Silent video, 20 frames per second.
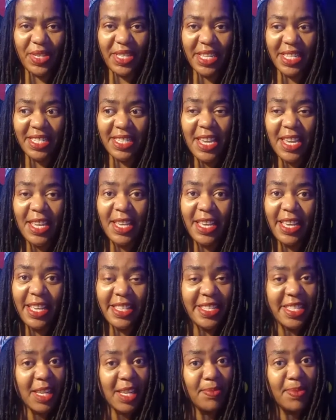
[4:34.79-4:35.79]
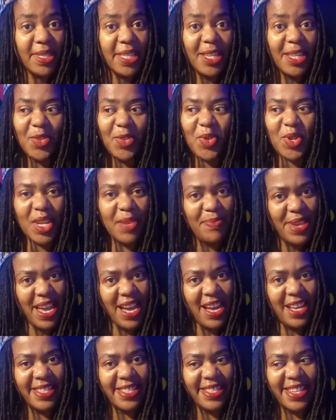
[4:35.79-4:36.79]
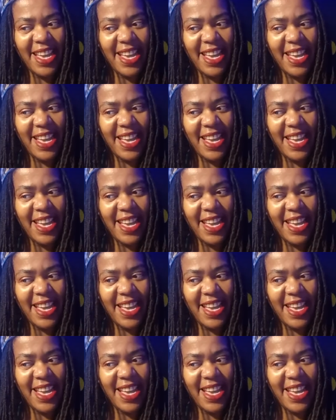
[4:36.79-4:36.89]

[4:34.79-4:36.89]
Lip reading: that at some stage you're going to be asked,